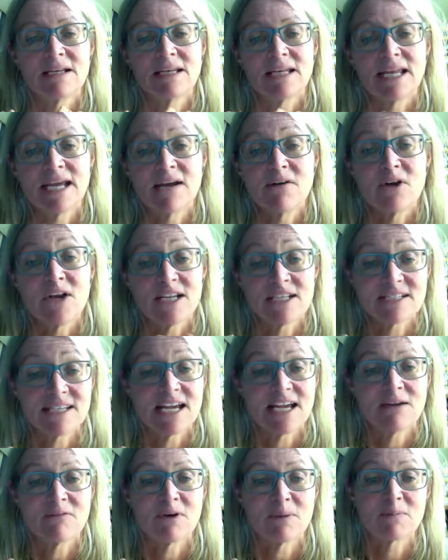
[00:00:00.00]
their
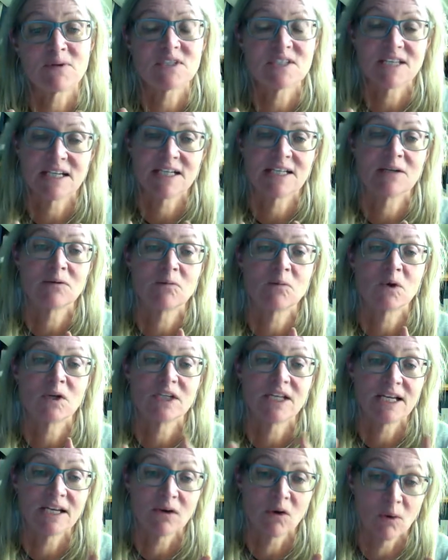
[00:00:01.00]
intake represented what
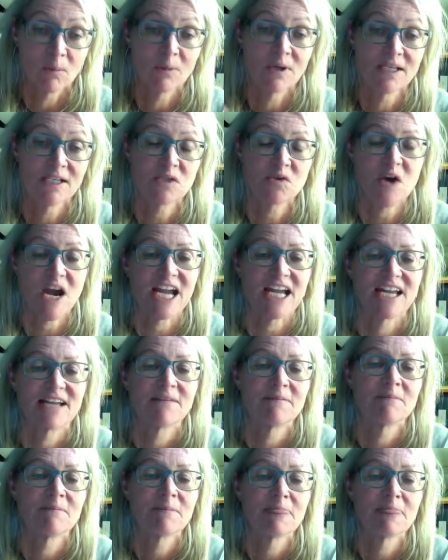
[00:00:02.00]
they normally drank.